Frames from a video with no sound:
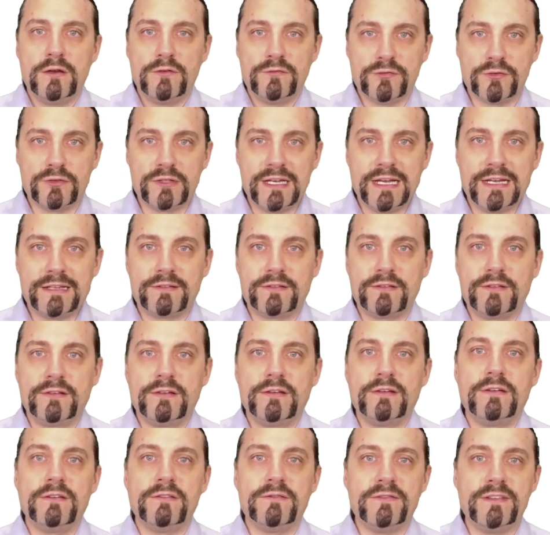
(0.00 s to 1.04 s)
For that,
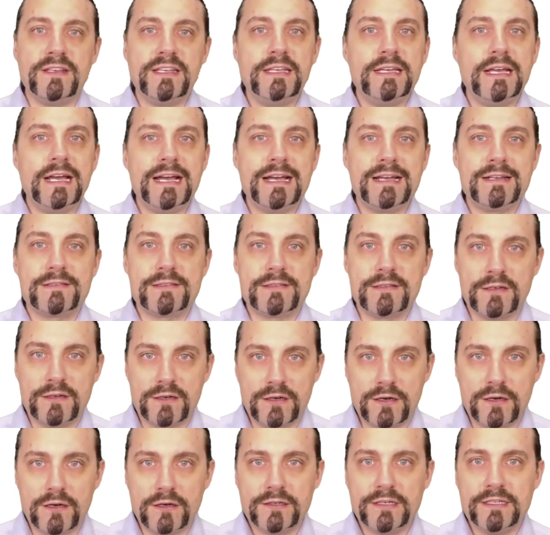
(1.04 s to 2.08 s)
we as
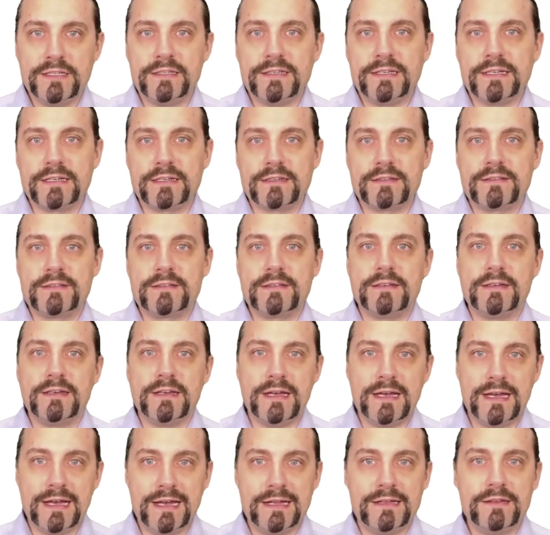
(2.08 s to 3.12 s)
architects
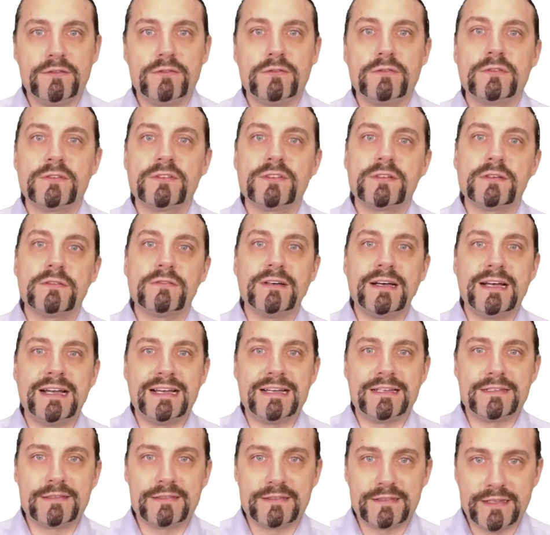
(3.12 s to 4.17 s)
and also
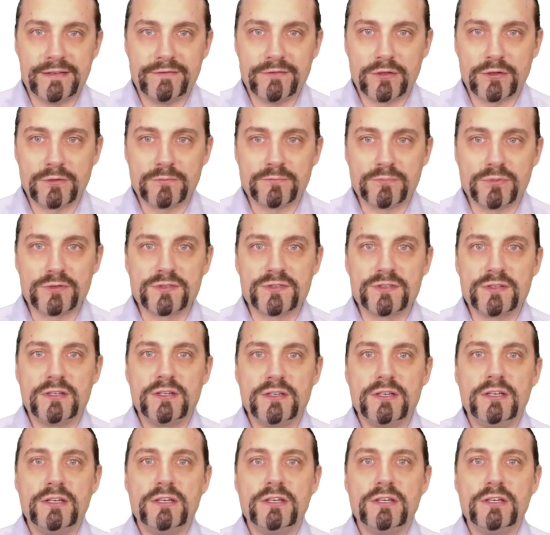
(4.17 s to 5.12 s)
as developers